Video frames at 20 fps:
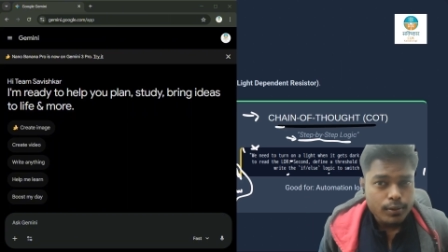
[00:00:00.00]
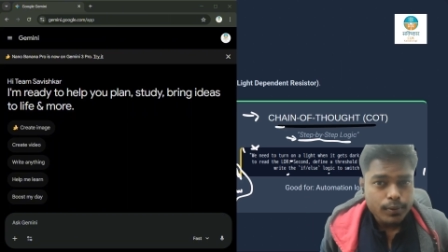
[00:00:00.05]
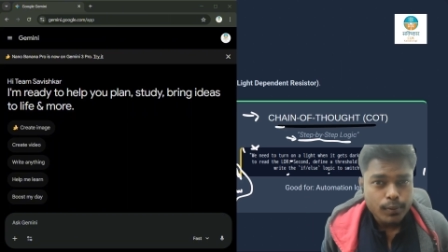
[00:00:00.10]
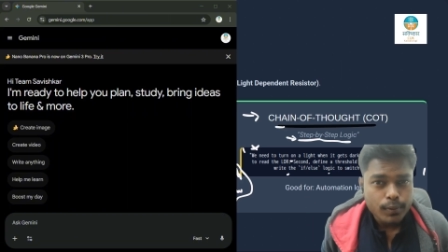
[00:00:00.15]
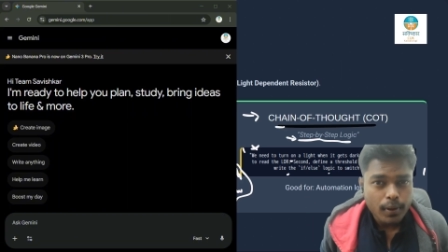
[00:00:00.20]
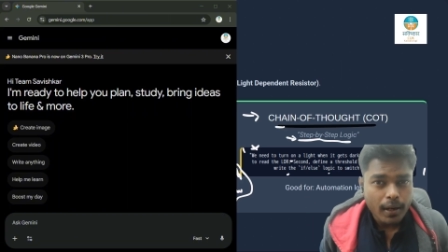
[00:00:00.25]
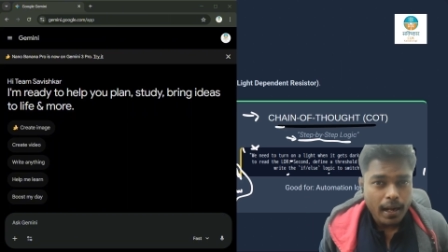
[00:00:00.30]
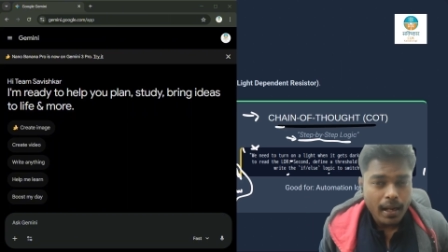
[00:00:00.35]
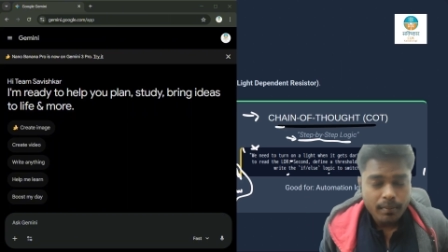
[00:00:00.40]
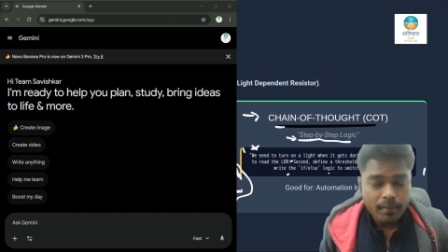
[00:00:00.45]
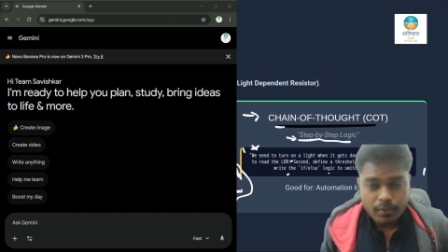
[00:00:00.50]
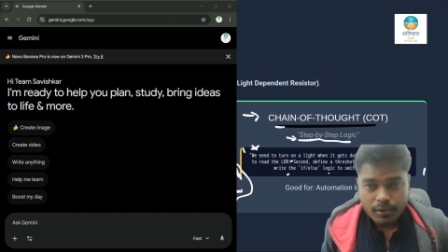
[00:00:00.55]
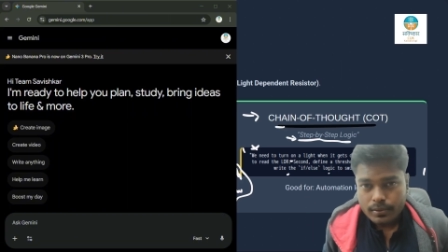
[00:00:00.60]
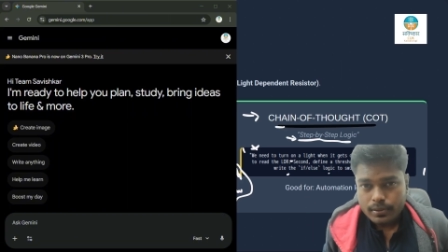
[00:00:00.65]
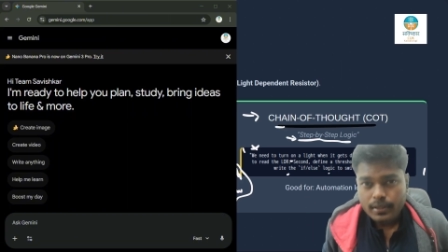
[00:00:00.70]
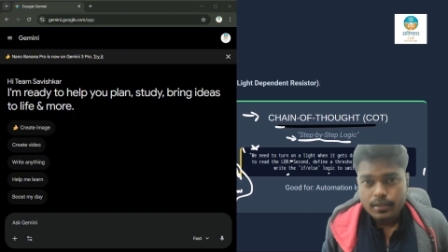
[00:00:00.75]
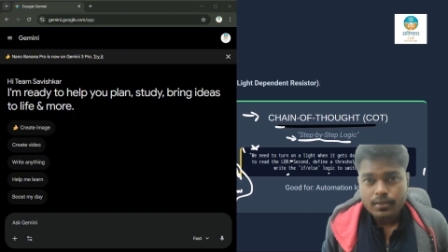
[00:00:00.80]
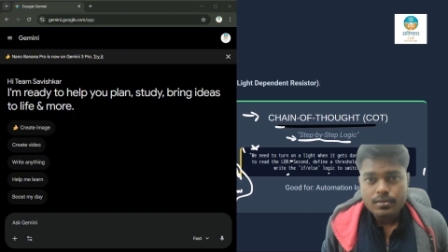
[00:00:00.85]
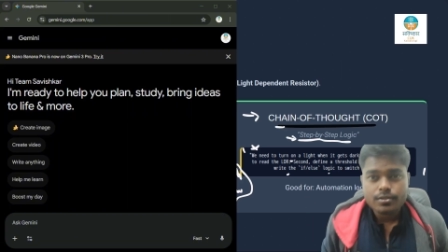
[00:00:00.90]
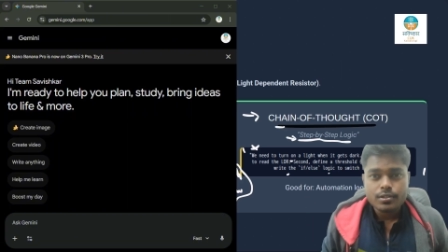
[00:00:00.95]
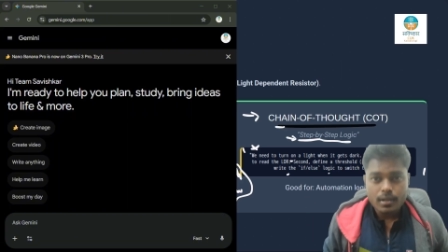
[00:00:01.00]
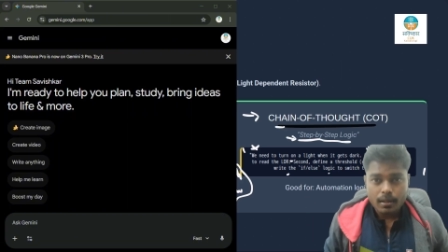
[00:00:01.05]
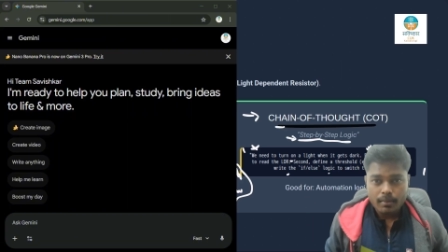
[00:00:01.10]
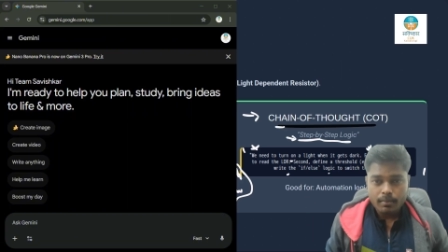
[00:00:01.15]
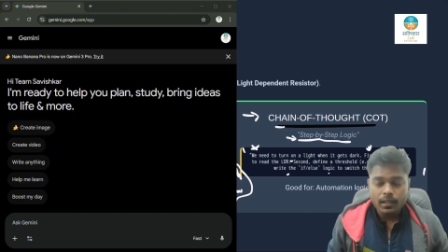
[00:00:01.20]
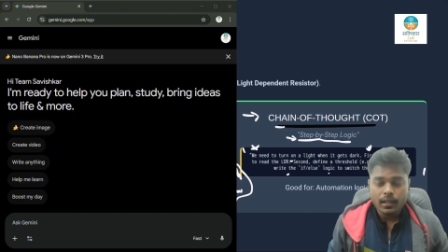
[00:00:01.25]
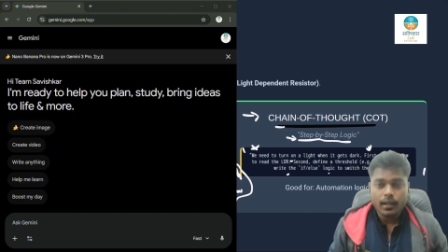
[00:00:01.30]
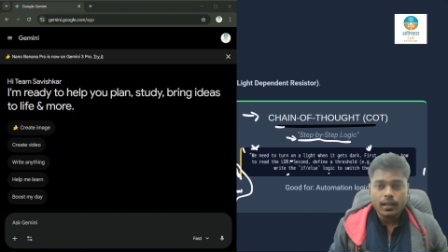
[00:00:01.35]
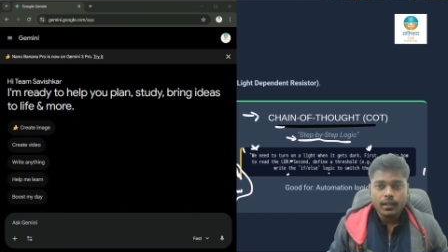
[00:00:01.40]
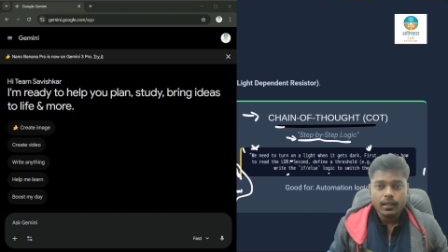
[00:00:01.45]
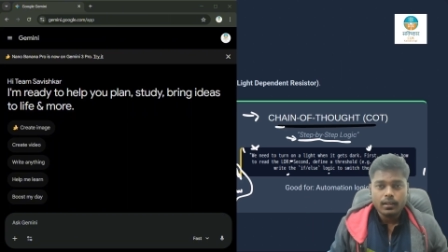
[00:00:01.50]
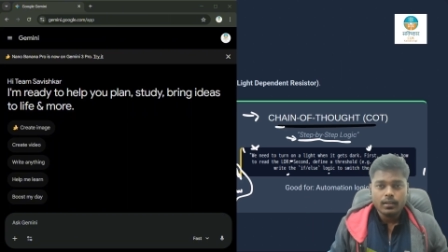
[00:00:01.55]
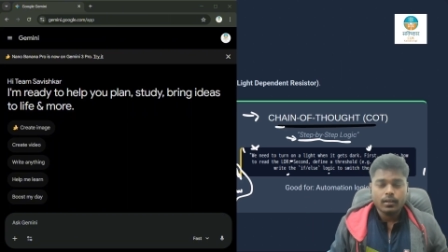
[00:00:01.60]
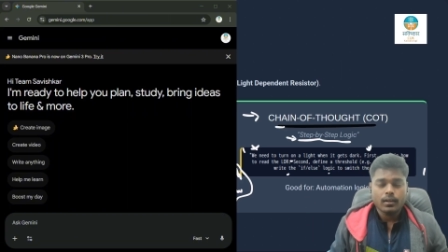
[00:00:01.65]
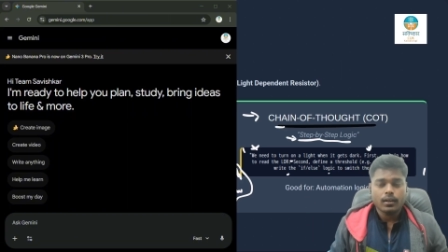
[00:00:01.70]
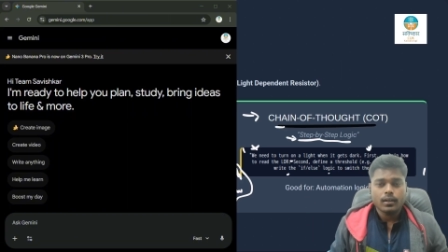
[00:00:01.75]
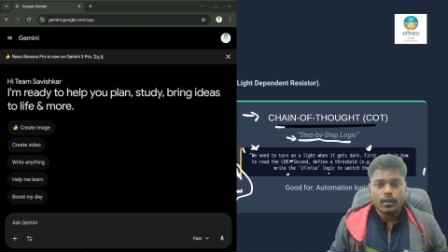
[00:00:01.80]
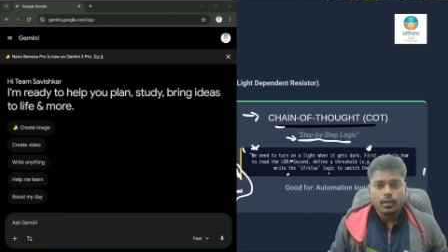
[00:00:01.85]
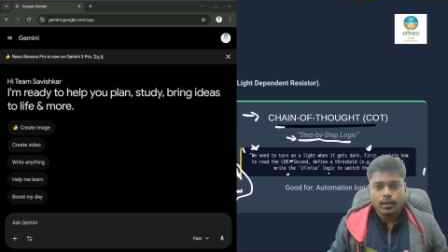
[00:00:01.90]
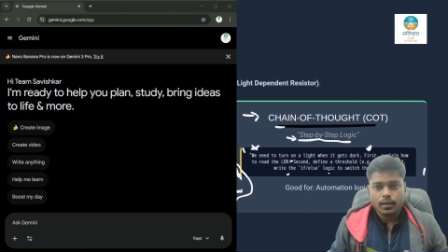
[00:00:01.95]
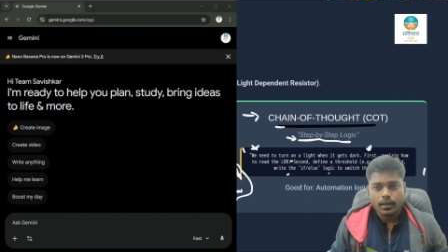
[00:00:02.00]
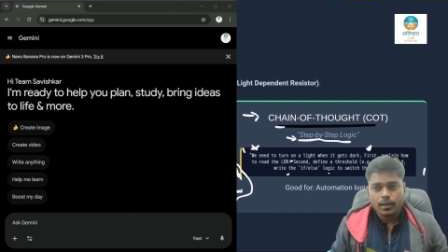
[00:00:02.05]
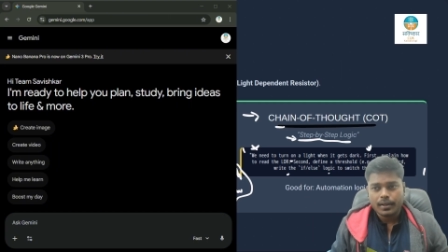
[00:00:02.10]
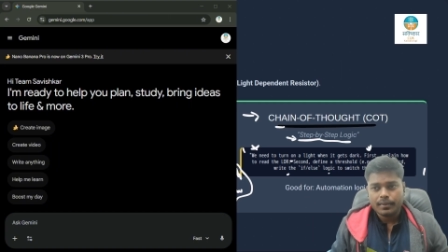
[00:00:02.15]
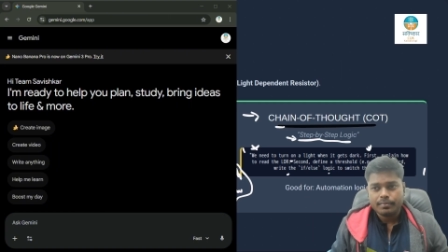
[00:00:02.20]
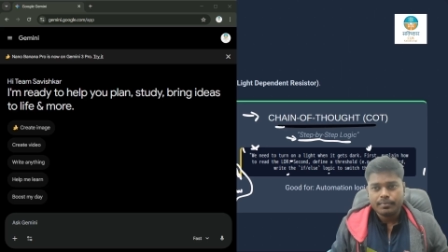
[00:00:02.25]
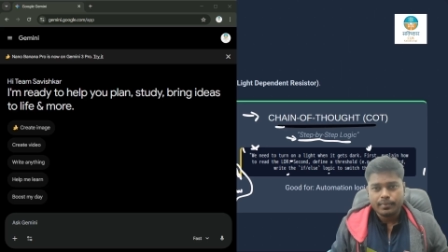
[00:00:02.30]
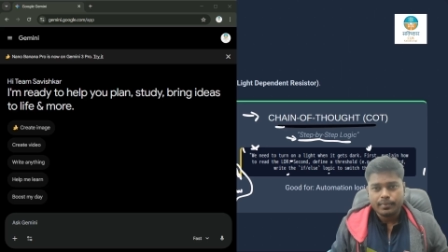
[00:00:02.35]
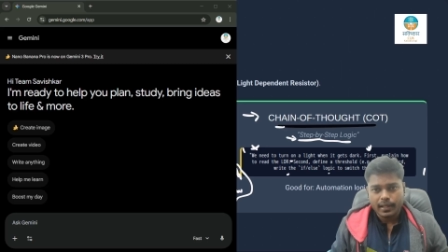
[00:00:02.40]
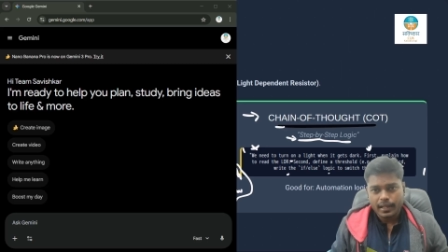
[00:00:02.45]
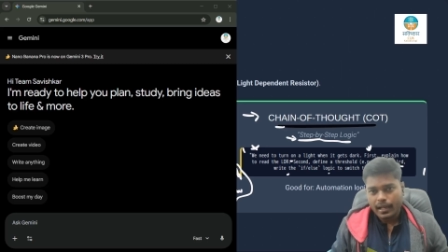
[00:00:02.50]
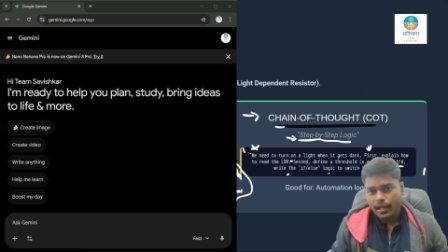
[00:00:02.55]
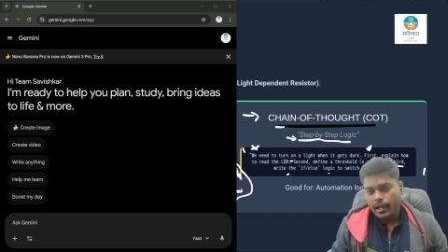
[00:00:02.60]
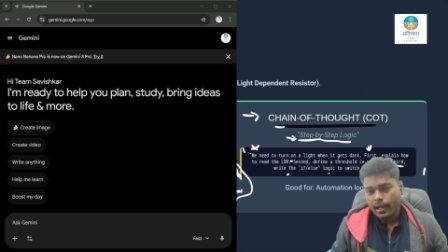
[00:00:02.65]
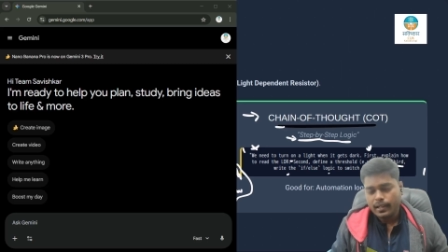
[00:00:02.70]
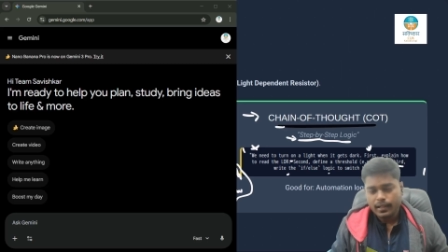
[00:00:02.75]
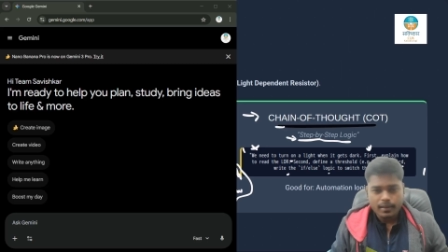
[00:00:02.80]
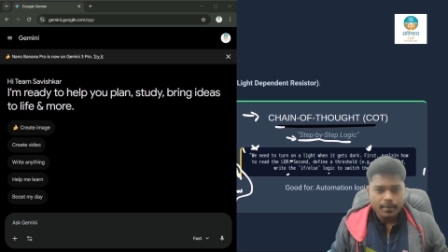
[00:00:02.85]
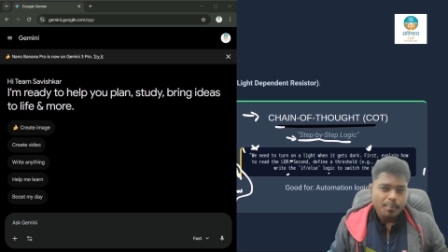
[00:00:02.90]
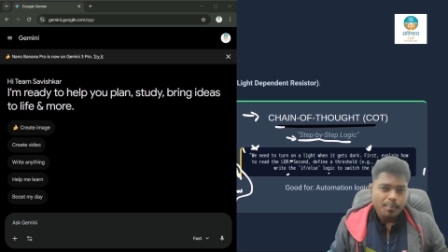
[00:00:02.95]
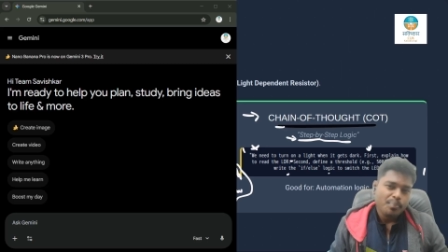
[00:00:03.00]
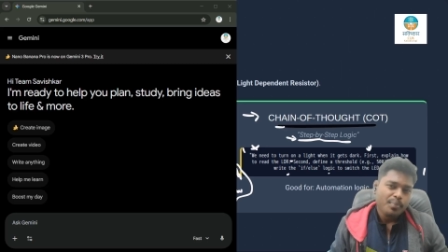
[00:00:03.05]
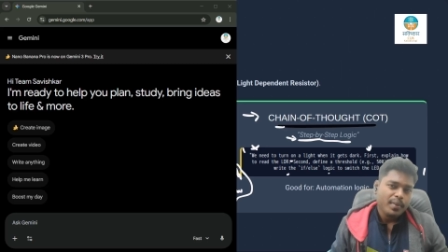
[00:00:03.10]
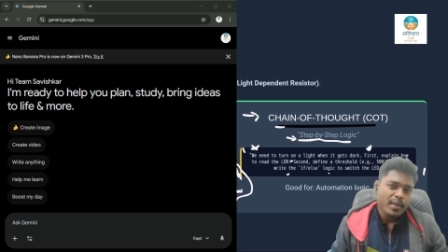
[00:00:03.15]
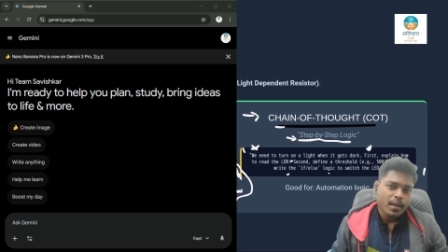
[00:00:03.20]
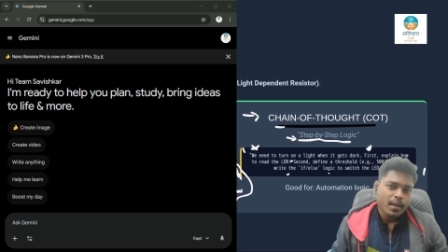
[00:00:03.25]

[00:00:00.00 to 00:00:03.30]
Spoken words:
so I'm using Gemini AI